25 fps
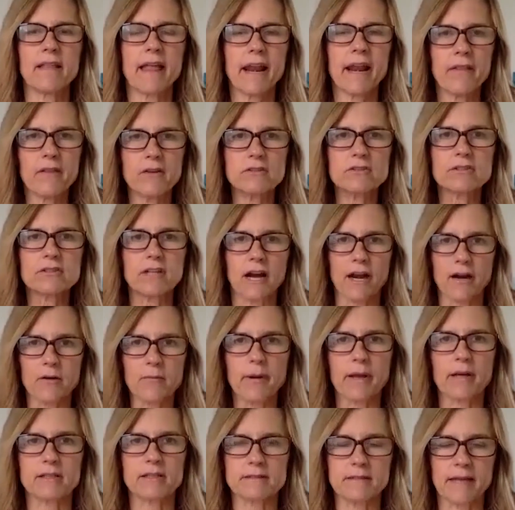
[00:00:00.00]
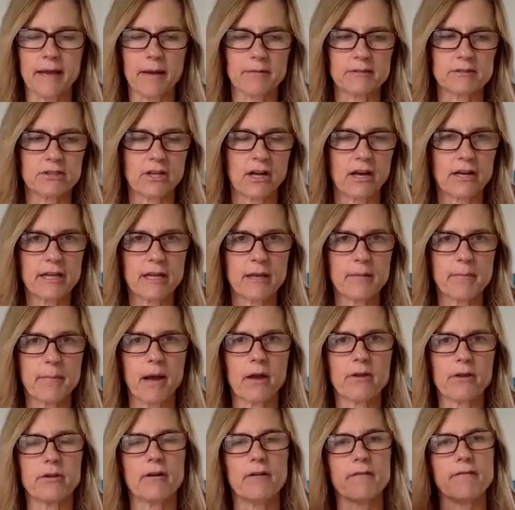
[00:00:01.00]
lot of those guardrails I was talking
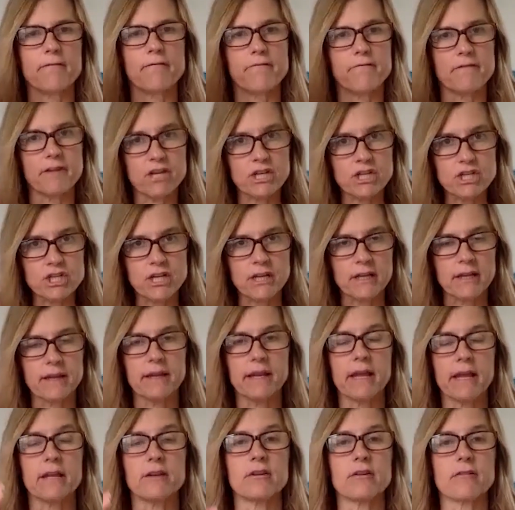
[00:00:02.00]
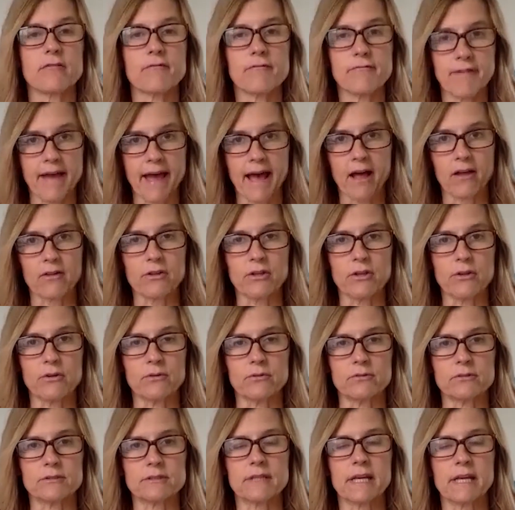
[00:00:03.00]
about, your vision and your
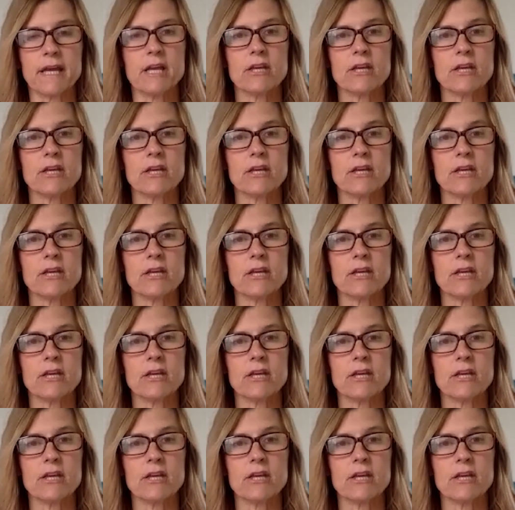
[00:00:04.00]
values,